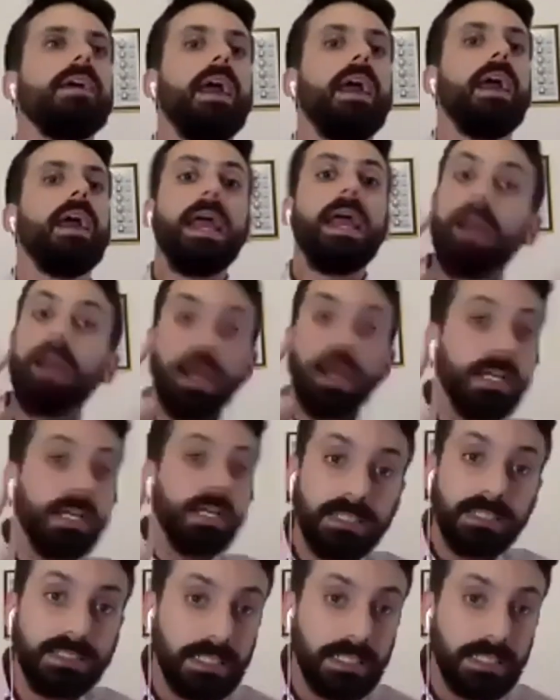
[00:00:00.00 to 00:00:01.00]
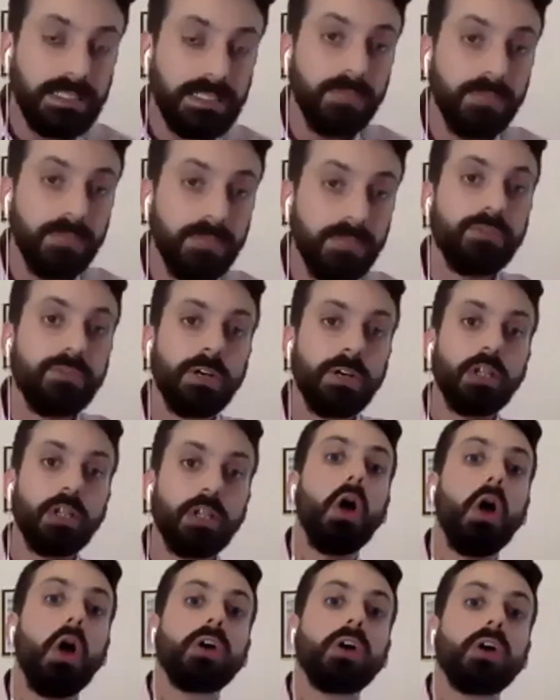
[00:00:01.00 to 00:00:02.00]
AI has existed for a
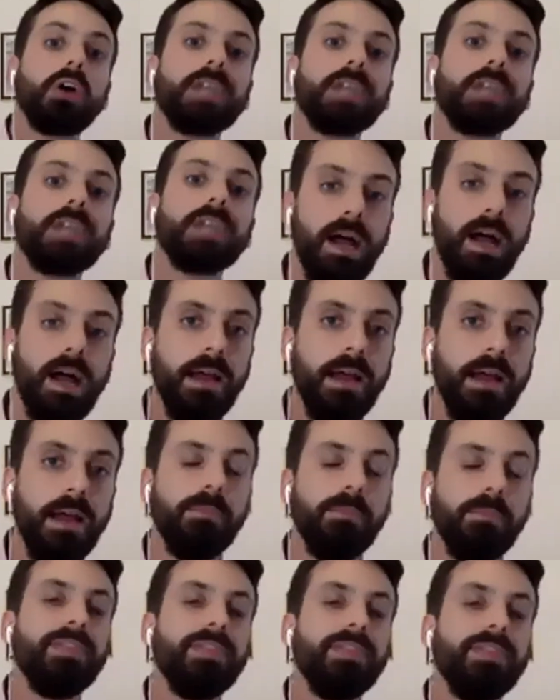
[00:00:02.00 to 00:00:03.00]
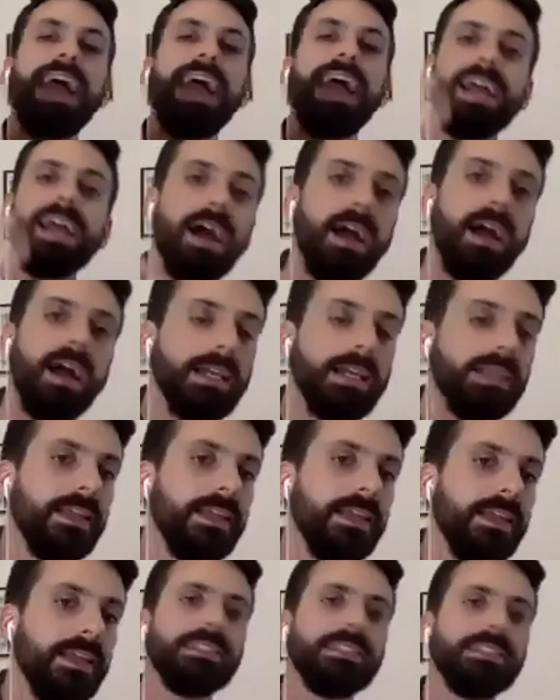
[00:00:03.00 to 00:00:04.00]
long time, but the AI that
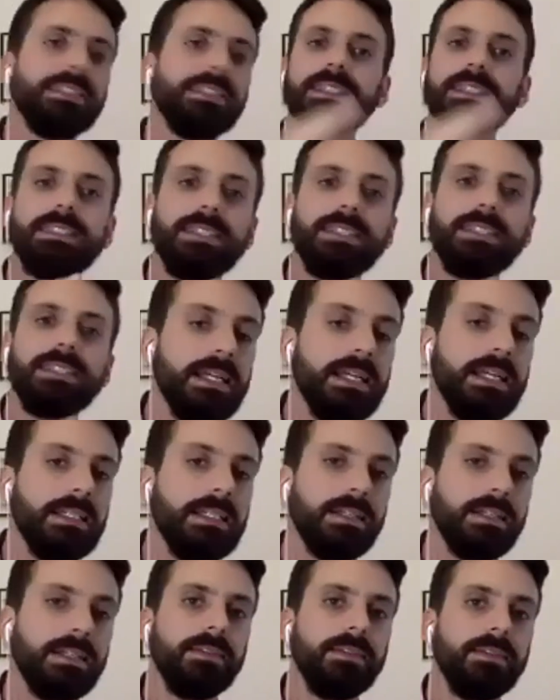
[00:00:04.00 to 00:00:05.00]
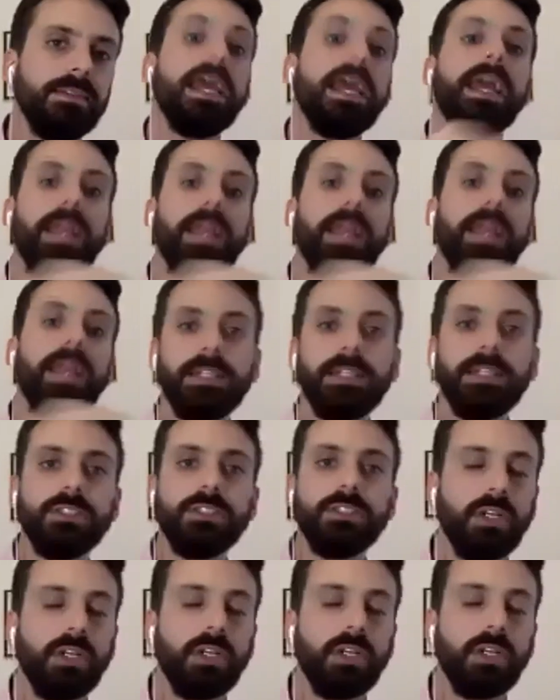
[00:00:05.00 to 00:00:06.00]
existed decades
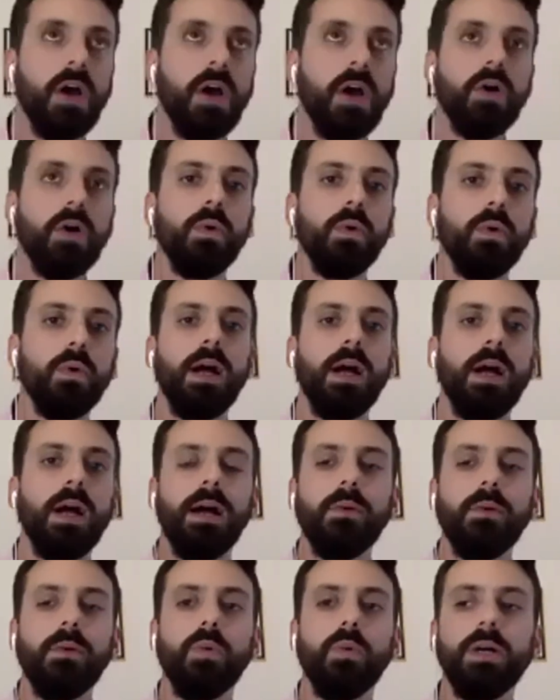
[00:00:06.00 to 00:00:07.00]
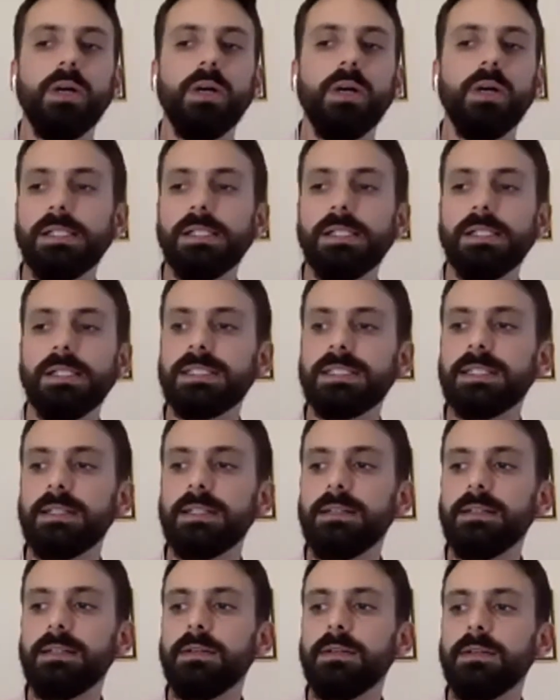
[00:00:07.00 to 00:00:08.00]
ago uh, was
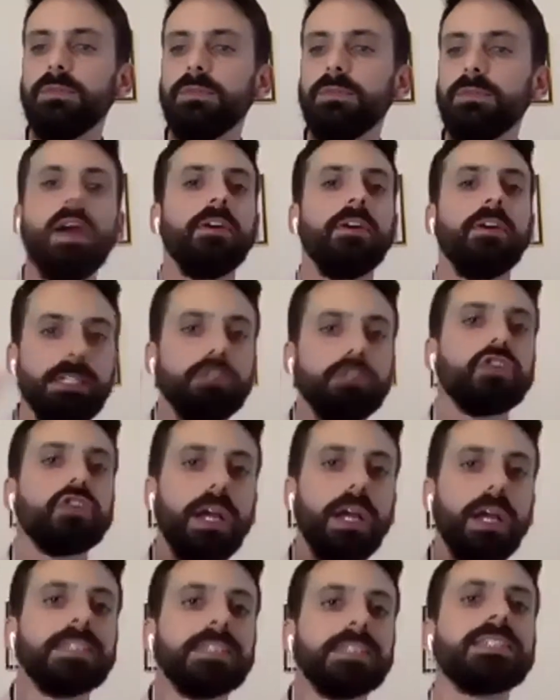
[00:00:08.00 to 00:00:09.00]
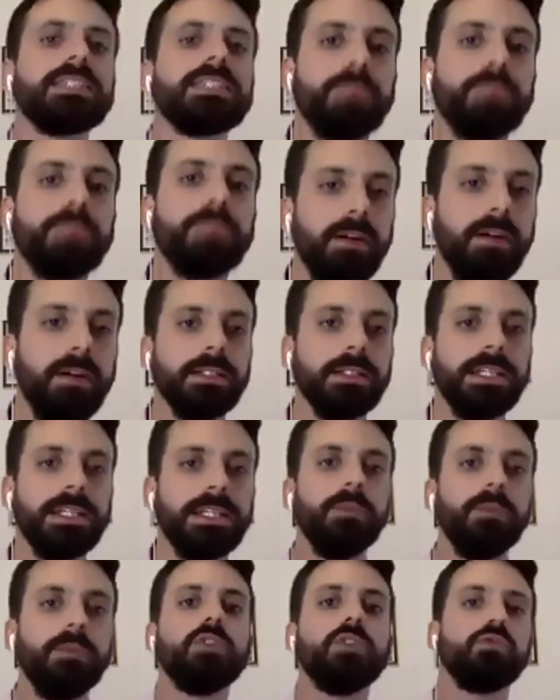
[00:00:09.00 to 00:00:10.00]
very transparent. It
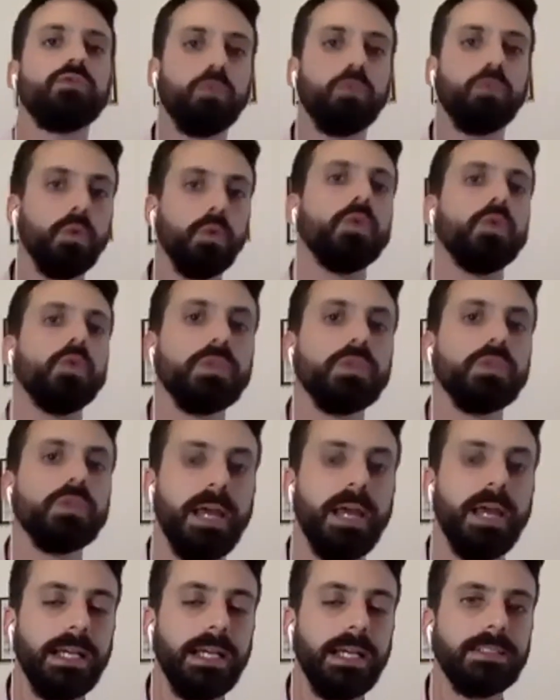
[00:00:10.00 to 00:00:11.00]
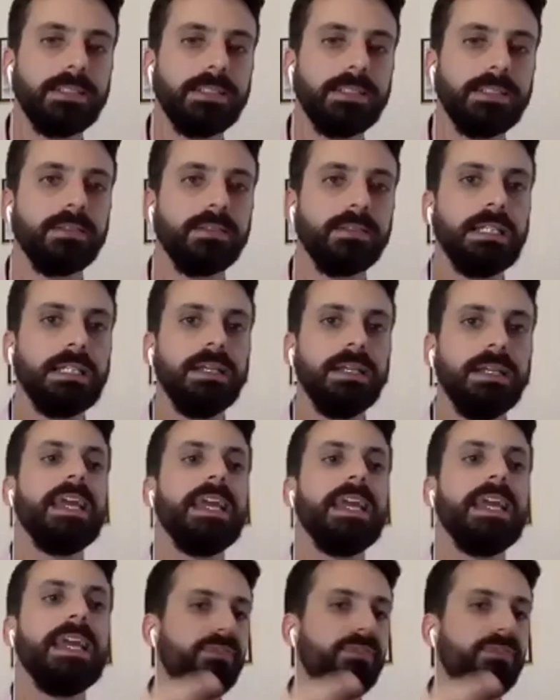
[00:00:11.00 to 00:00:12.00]
was rules based.
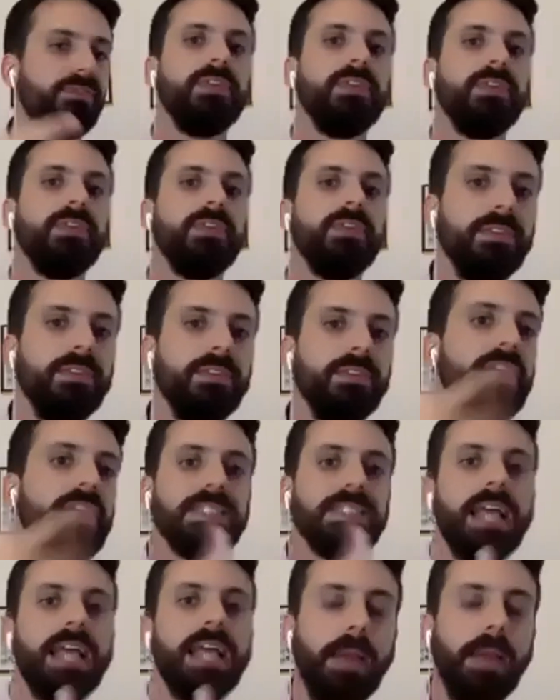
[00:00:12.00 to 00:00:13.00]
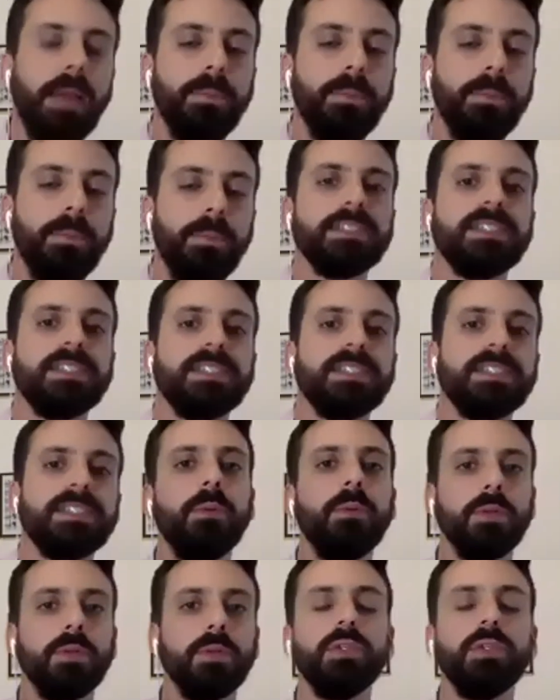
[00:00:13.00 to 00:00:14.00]
If this happens, then I
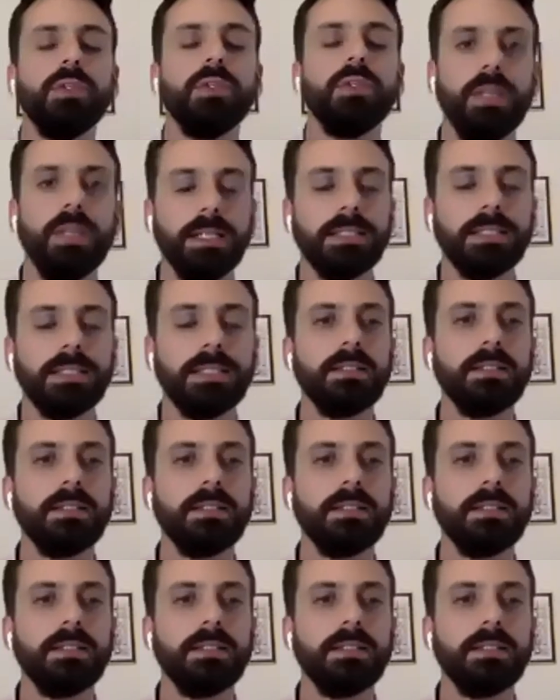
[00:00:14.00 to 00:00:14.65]
will do this.